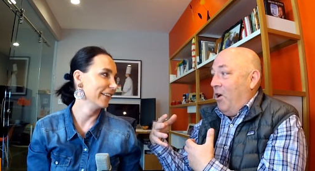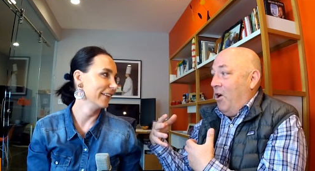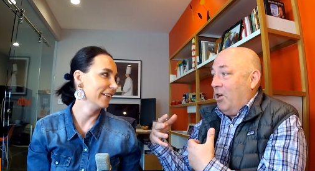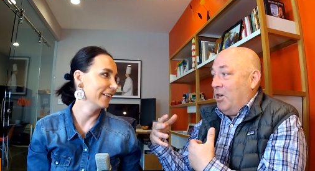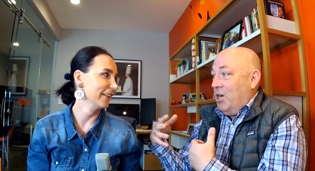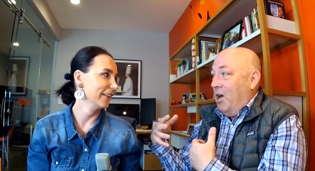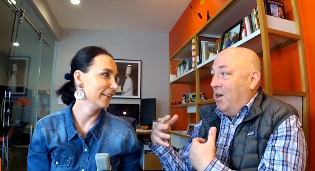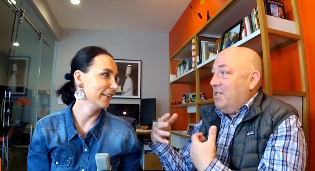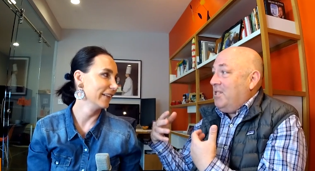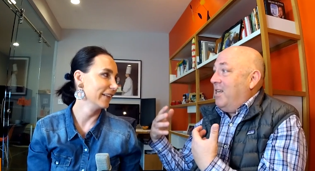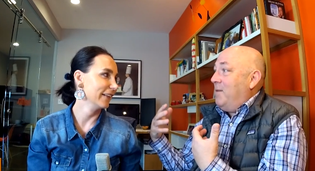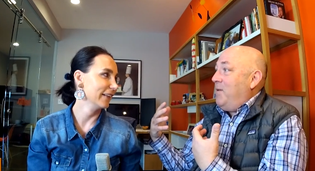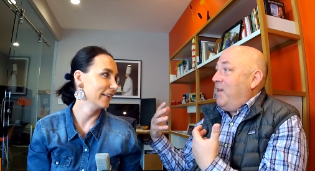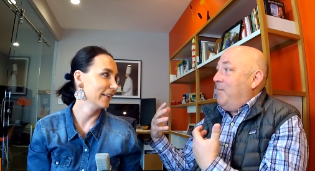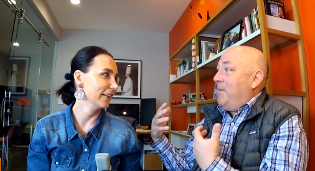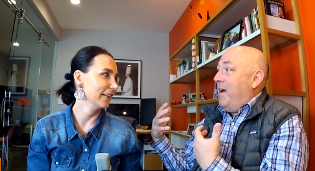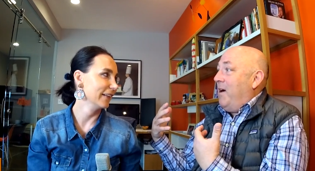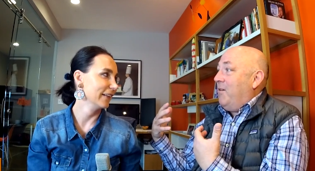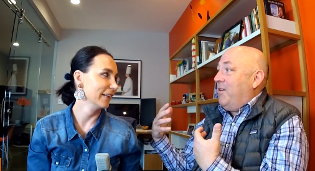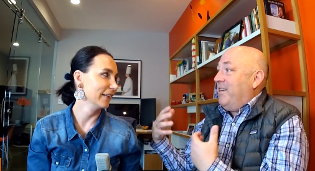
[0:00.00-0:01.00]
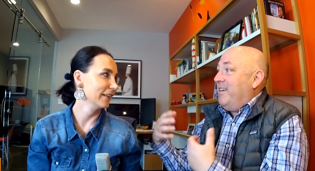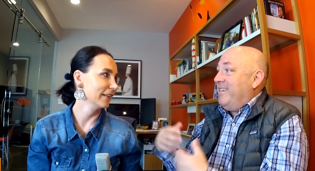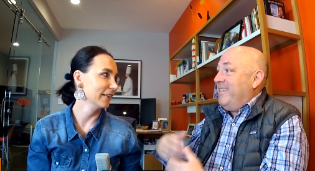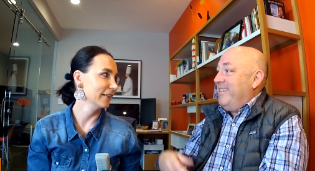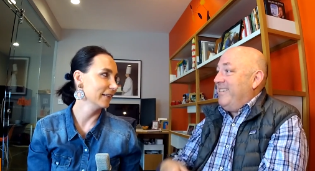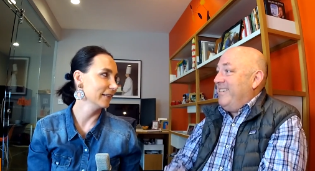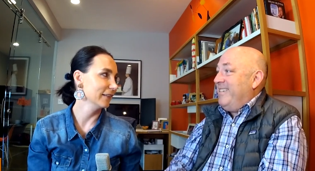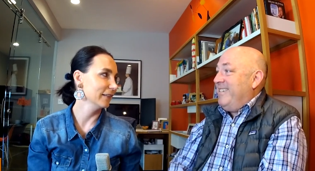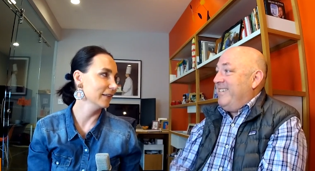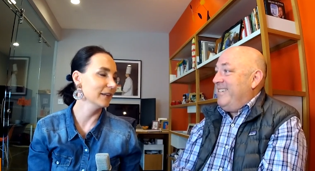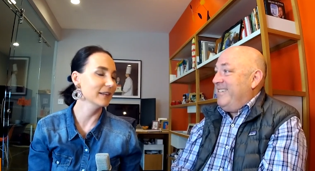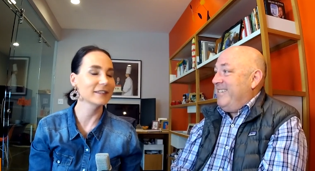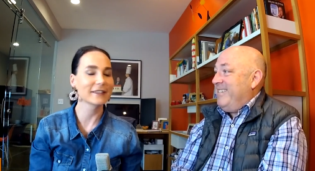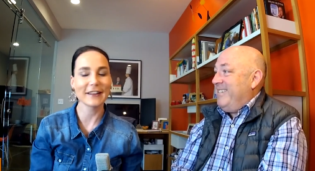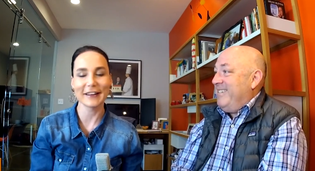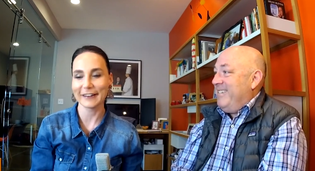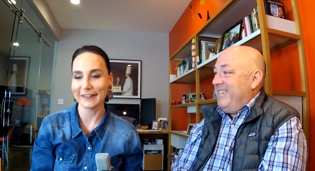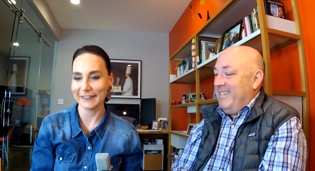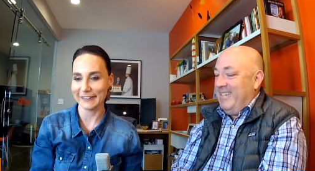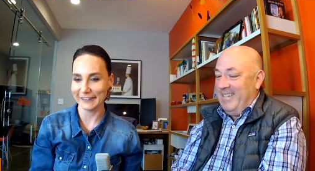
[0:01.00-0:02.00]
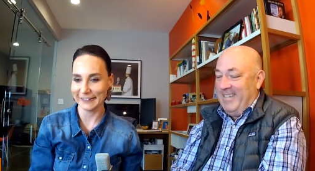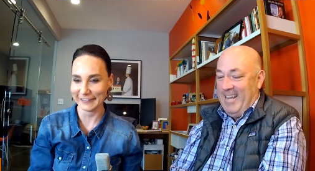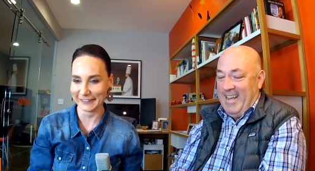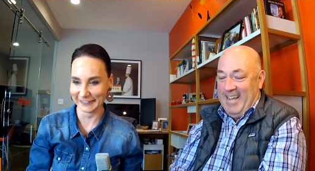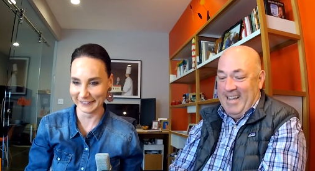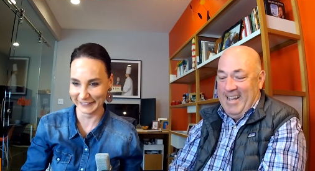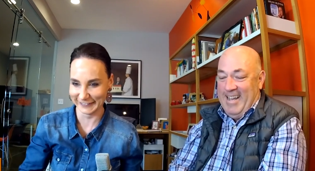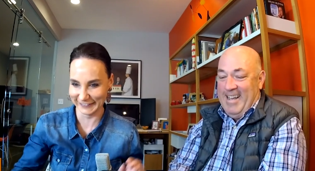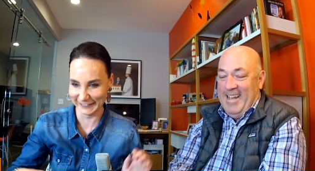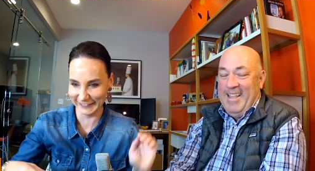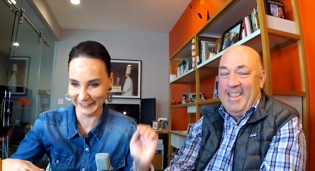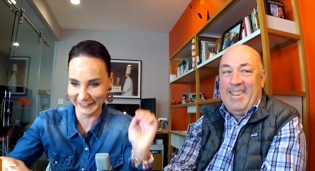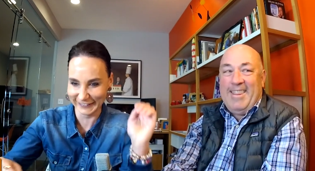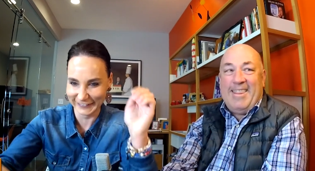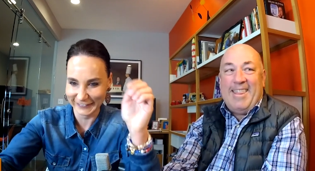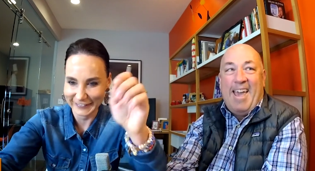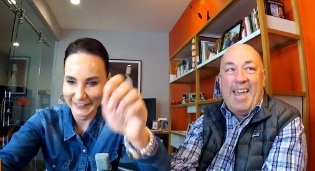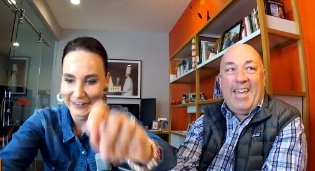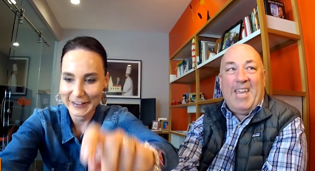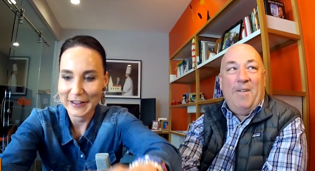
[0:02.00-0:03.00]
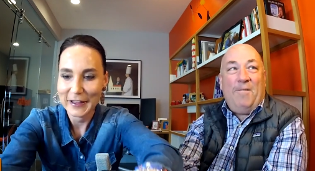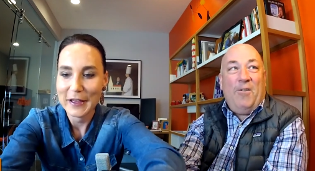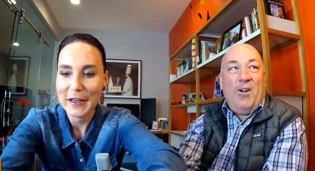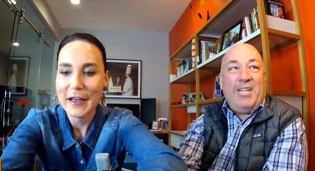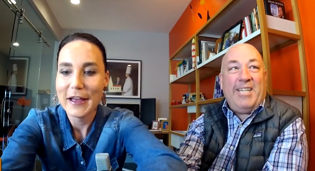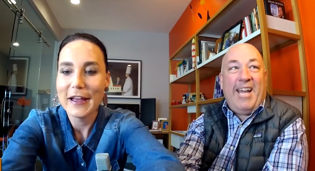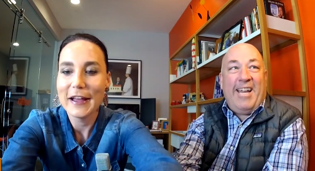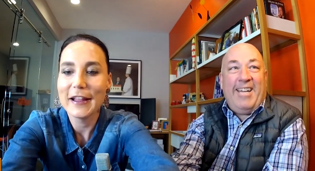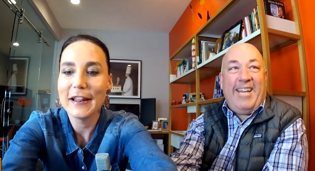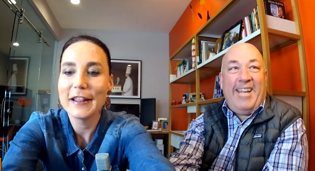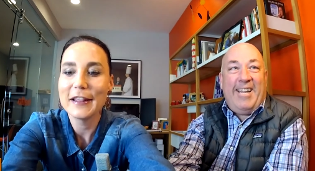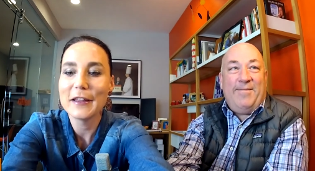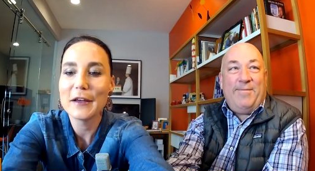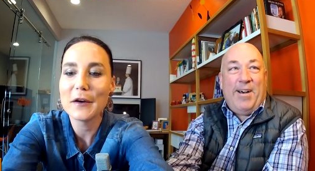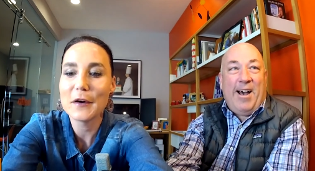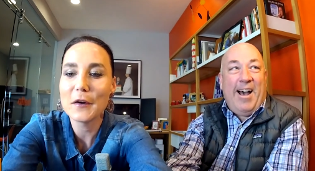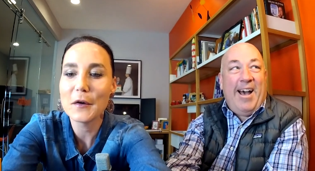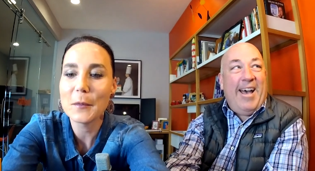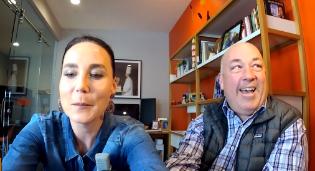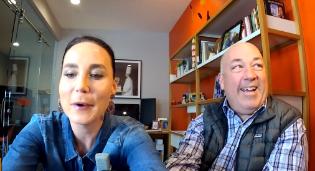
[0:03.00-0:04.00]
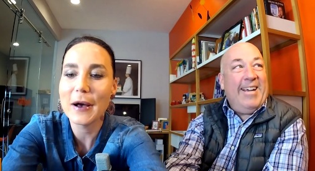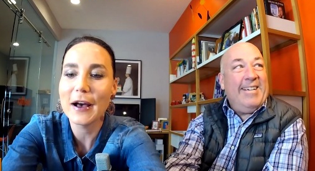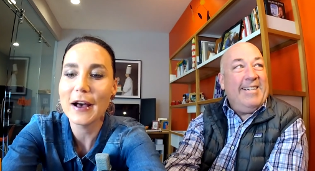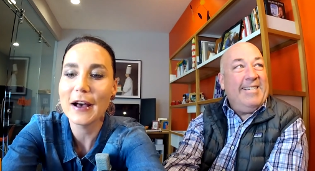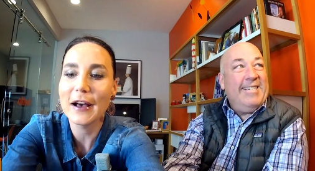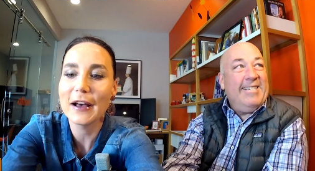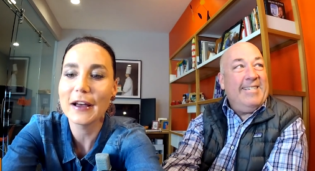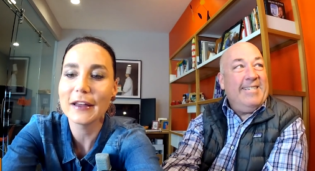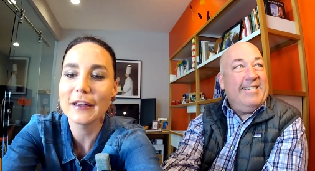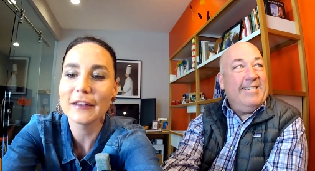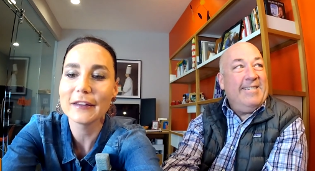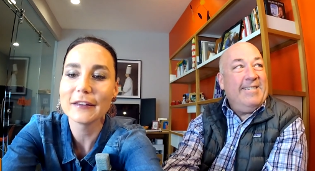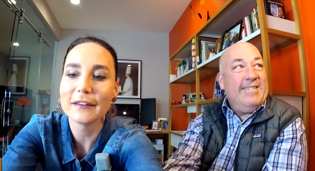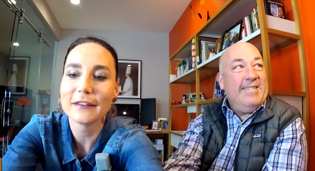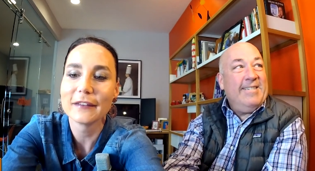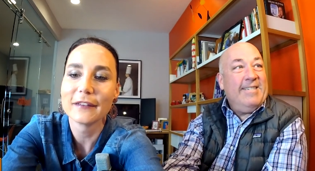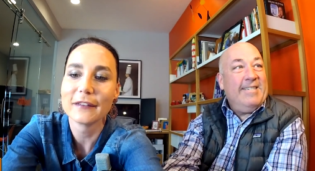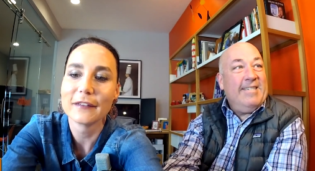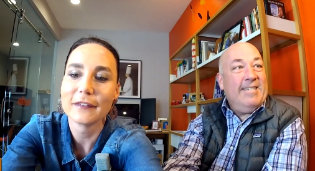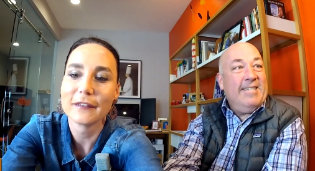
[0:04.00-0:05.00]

Speaker 1: our call is going to be about.
Speaker 2: Exactly.
Speaker 1: Yeah. Thank you for attending. Hello,
Speaker 2: bye. bye.